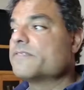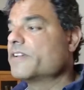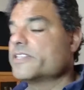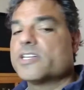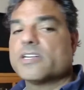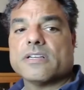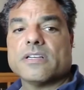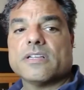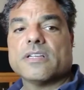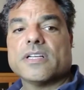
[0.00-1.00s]
Adventure,
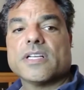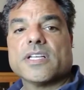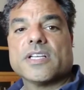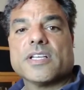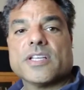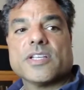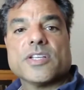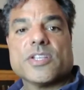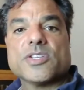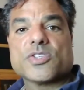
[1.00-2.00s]

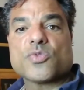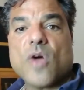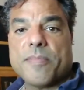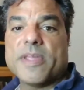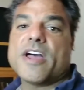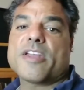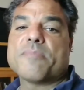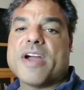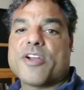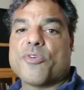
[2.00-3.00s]
swapping out a
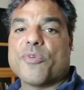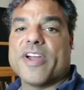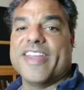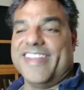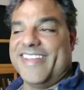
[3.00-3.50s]
microwave.